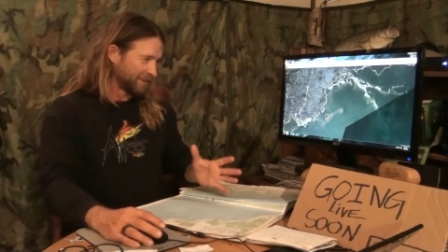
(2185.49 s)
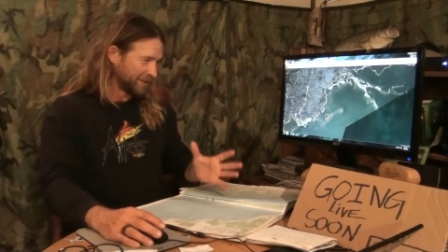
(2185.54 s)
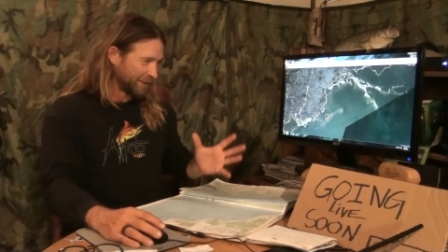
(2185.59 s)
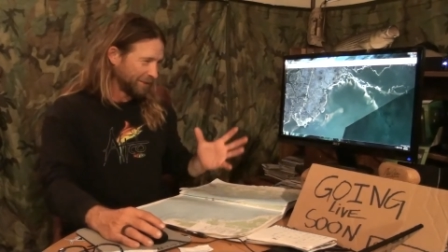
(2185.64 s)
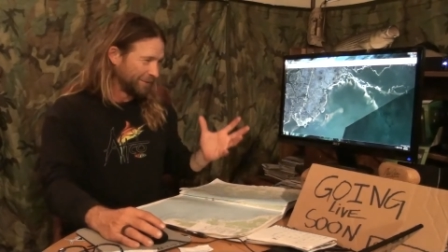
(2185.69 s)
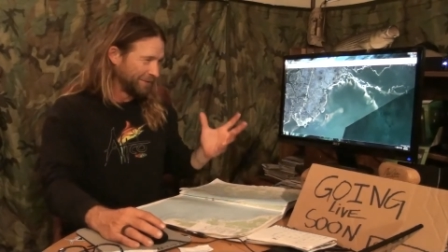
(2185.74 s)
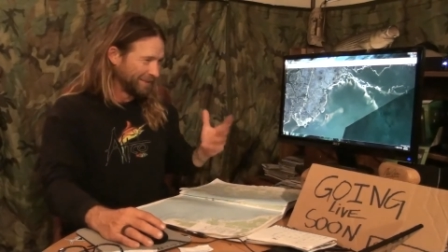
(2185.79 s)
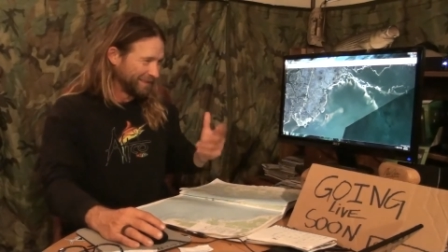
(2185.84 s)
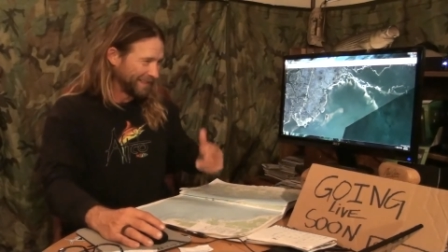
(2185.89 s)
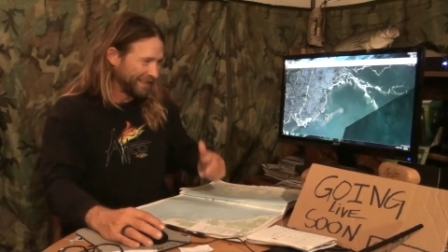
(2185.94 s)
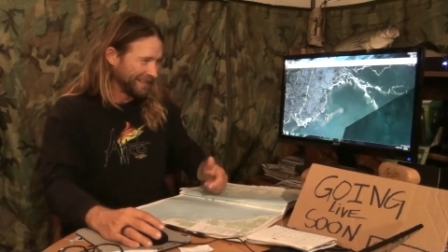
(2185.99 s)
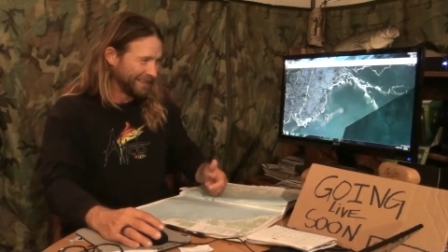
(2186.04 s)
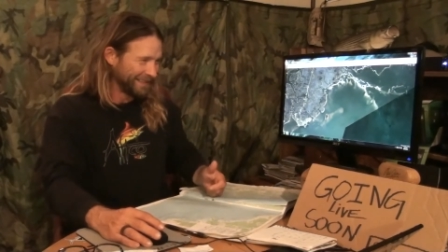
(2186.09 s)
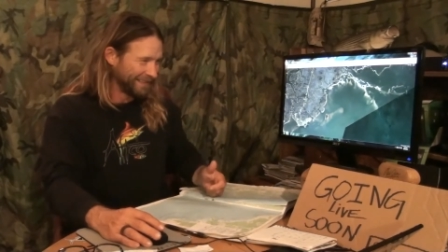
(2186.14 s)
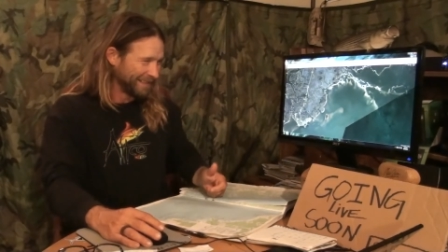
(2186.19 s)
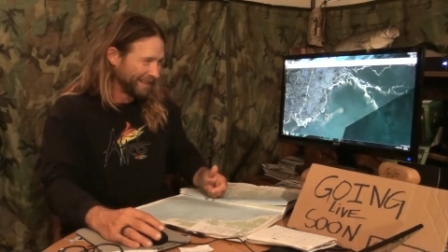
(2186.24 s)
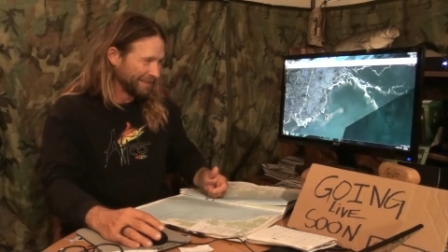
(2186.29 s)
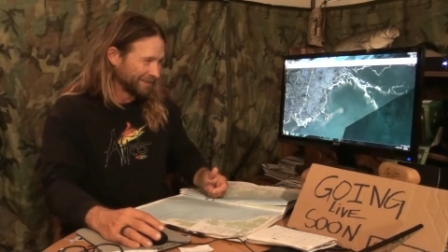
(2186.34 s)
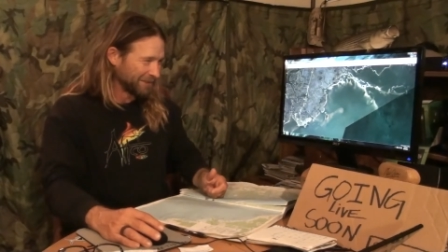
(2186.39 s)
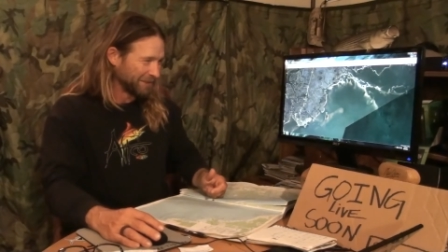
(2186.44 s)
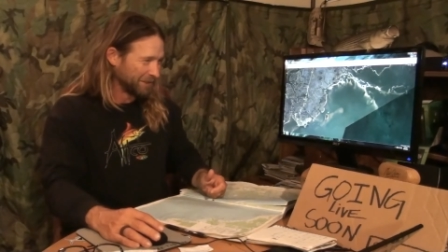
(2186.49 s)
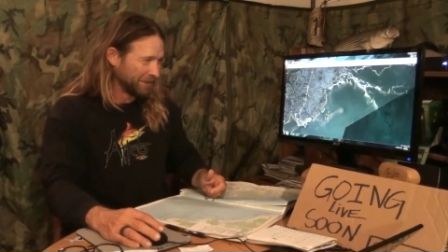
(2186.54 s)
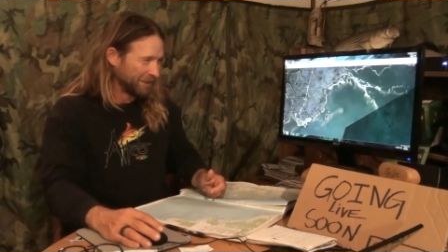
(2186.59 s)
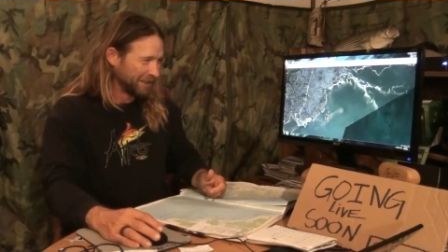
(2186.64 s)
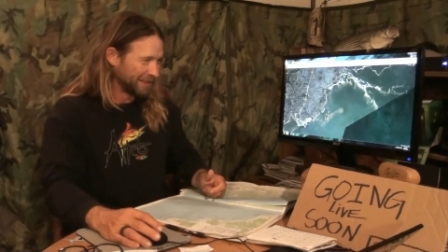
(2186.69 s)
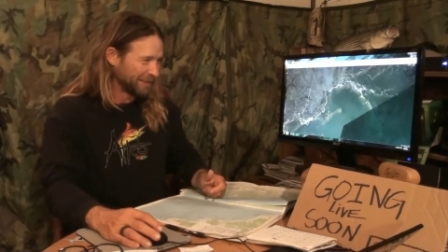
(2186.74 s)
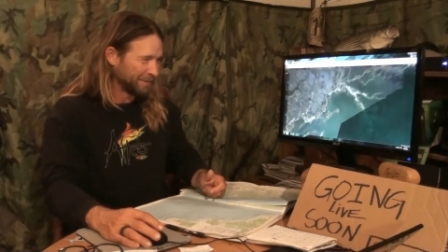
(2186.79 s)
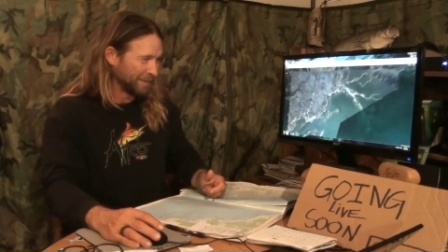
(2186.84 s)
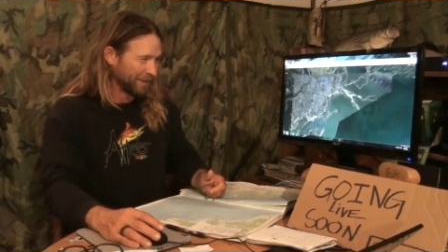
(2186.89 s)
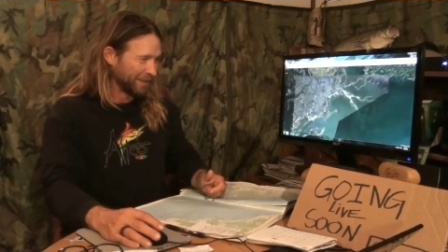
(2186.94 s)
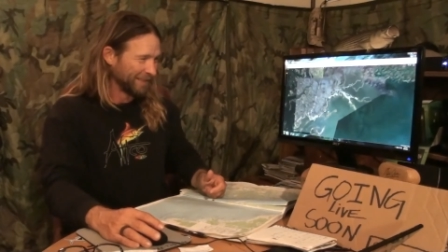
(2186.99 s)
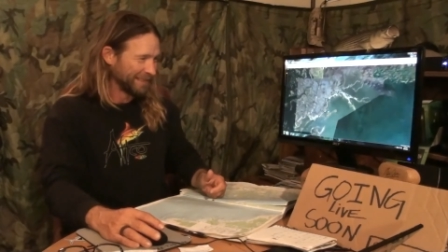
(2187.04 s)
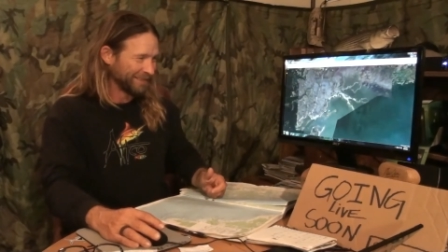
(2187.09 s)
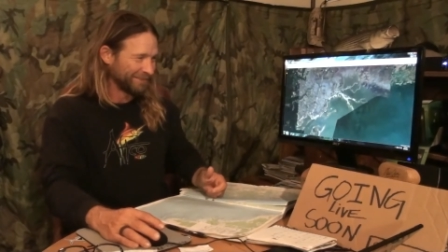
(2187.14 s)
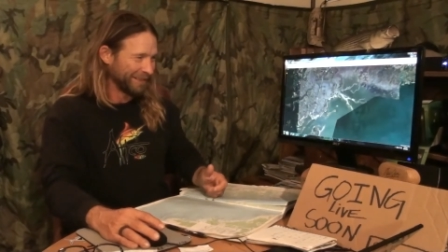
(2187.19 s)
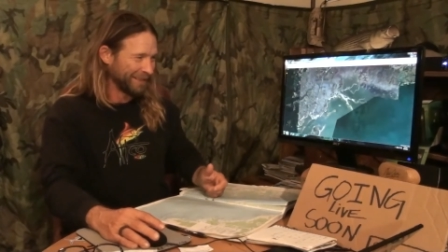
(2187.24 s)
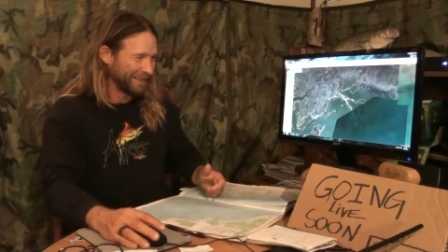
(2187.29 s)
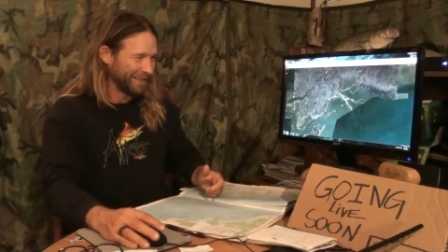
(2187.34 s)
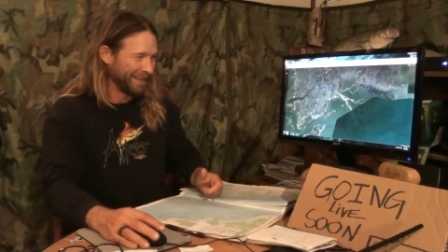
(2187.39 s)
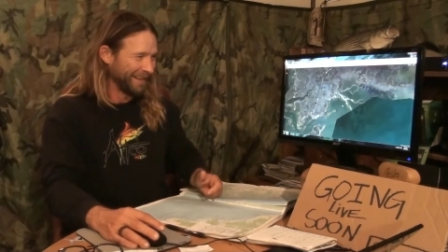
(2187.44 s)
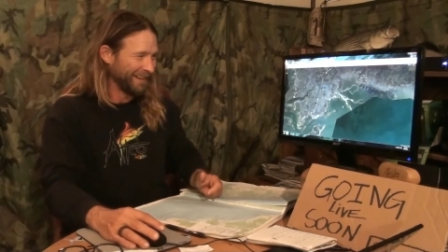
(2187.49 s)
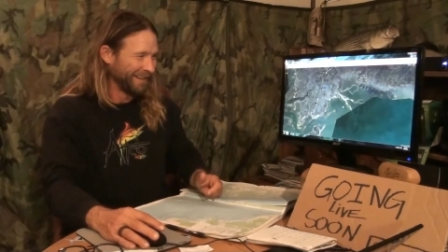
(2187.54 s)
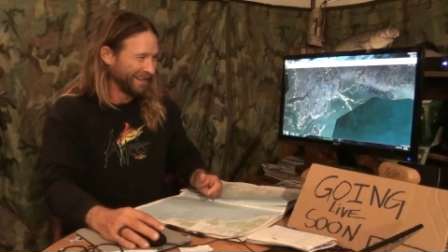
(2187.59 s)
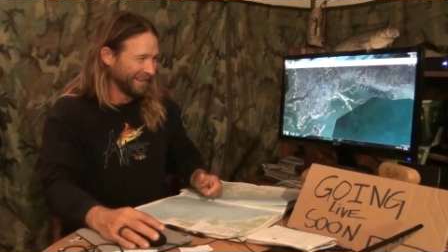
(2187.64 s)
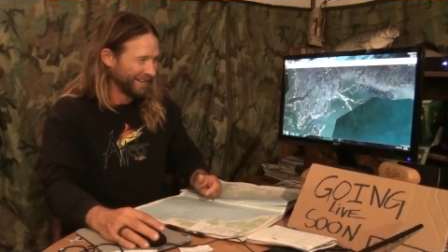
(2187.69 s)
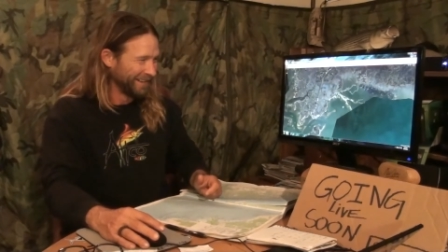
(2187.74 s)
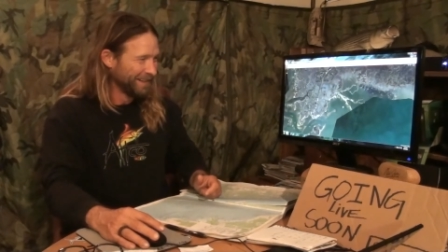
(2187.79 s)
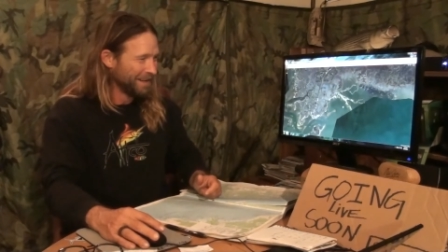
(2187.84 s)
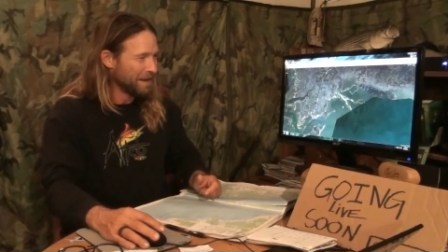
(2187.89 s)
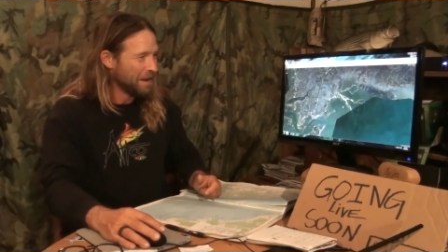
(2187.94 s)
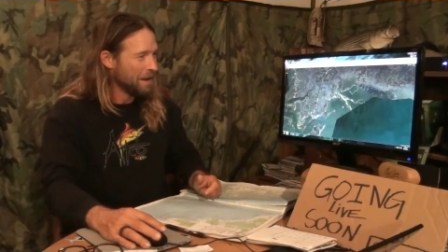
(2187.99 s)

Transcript: So that was a good experience right there.